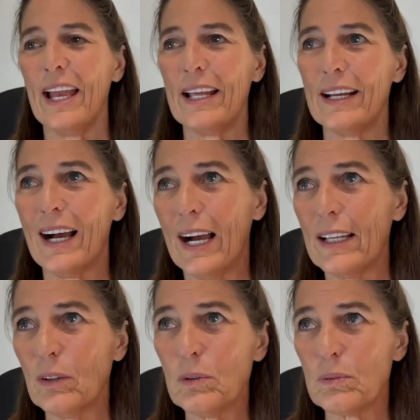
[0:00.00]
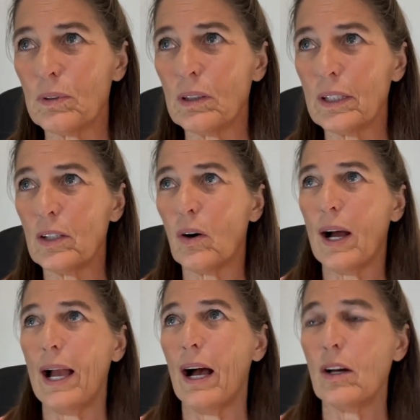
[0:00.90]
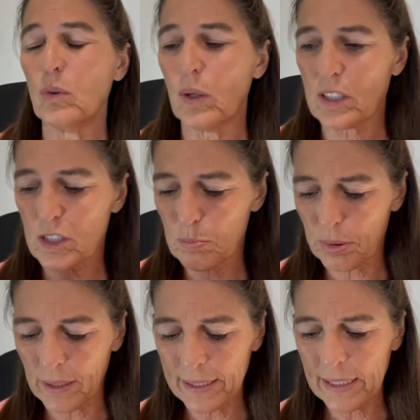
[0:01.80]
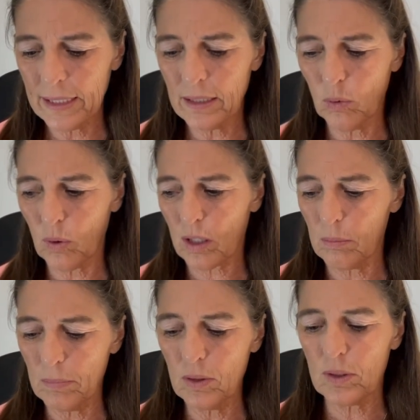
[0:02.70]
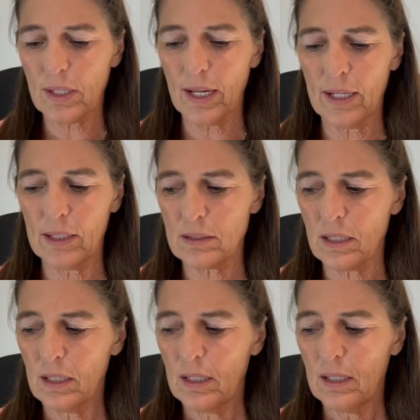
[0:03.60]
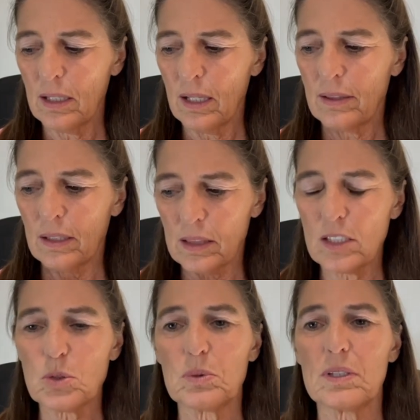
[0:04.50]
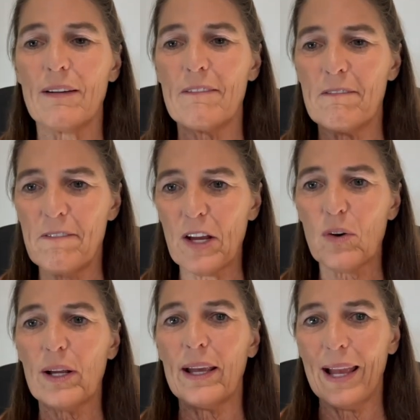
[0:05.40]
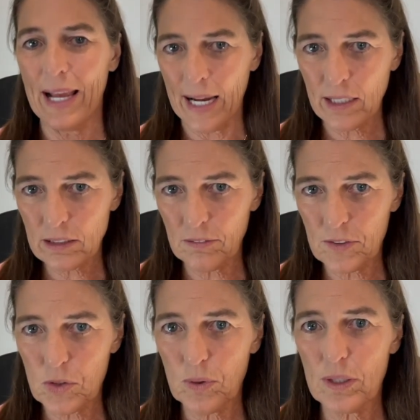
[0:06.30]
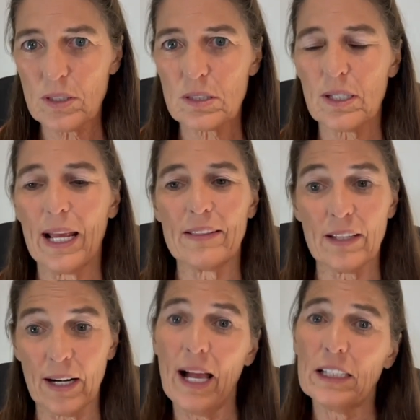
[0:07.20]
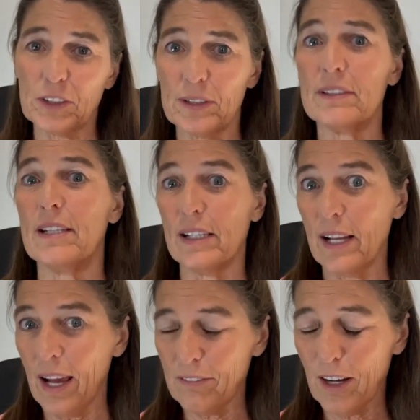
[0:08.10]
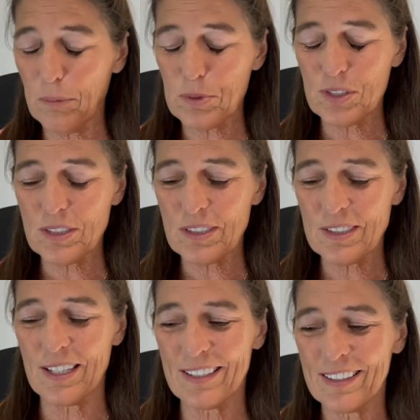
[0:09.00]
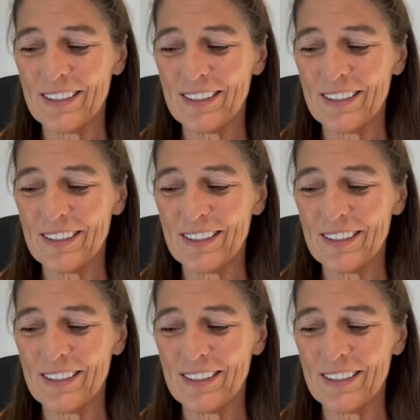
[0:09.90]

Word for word: And I don't really know how to explain or communicate that this was a very active choice and that I actually did have options.